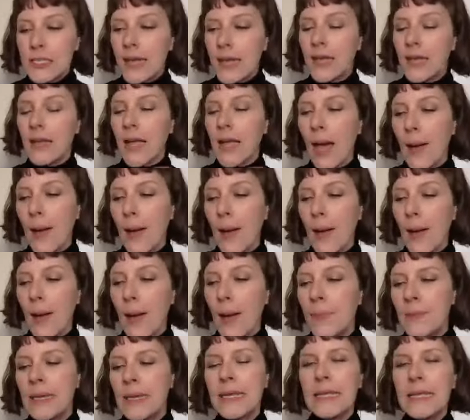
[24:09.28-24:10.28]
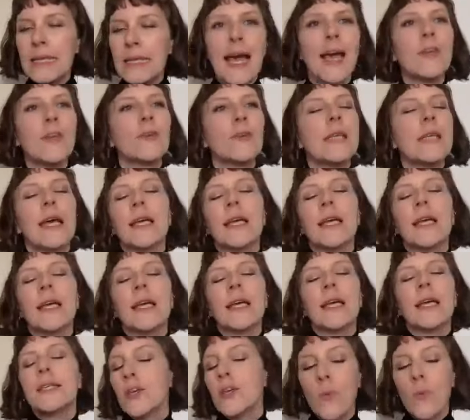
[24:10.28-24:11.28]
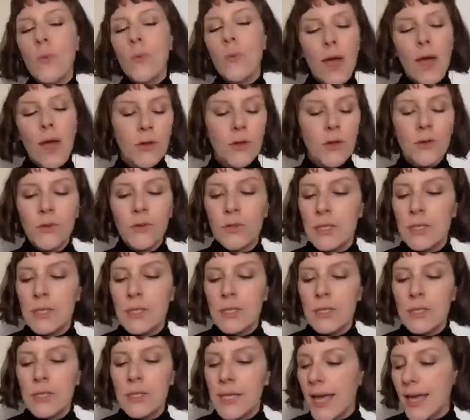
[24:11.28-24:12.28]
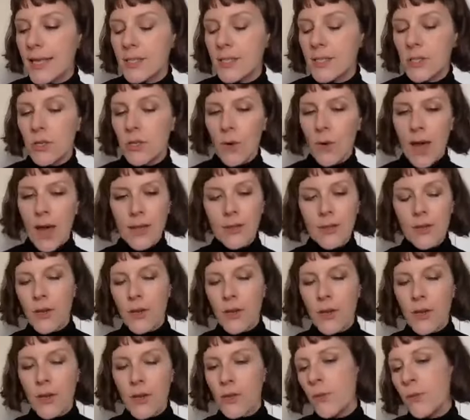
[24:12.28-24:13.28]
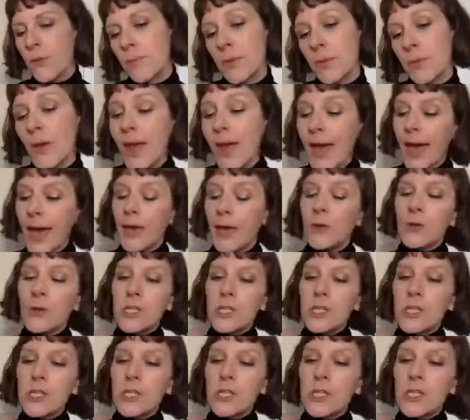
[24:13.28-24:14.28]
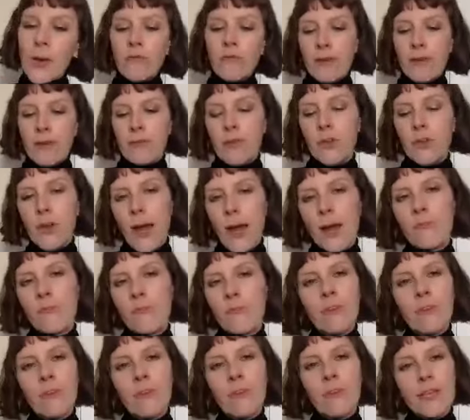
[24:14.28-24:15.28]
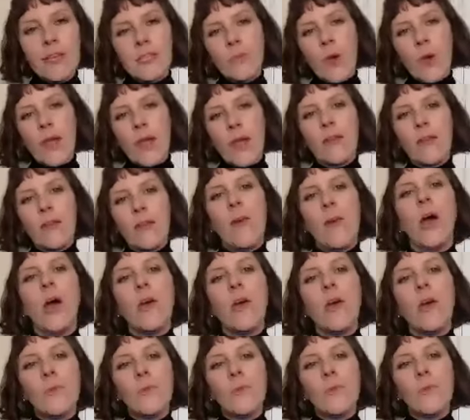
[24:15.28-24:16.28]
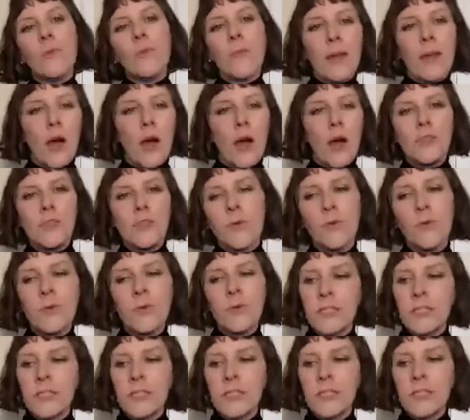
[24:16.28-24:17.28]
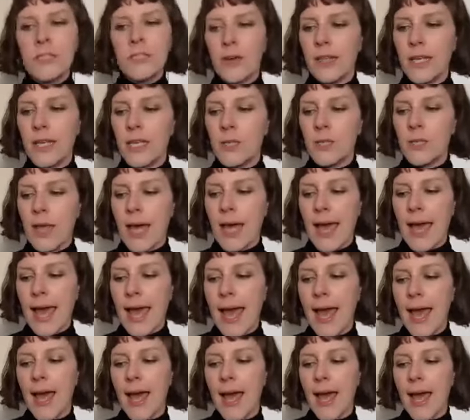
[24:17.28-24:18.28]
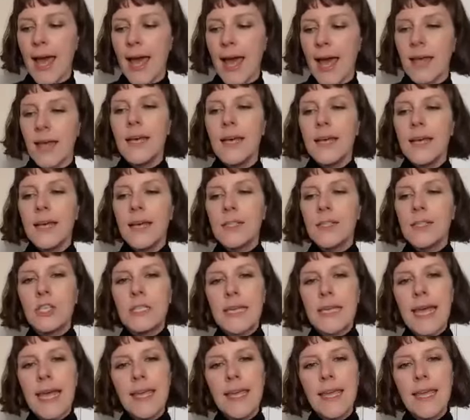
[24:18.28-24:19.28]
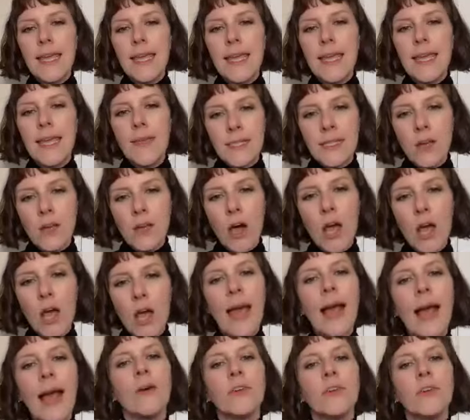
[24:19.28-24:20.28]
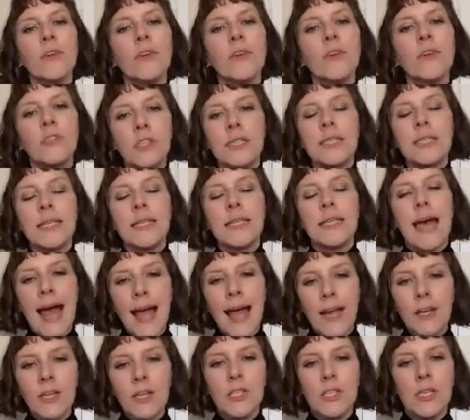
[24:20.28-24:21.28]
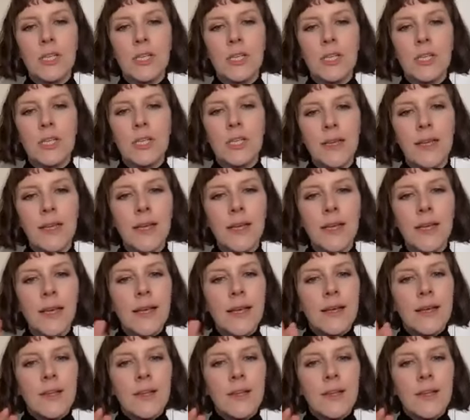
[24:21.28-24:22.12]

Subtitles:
take a couple of minutes out of your day. So you're working on your desk, you're on the computer, and also our wrists, working from home, we're kind of doing all these funny things with our hands. So just taking that time out just to actually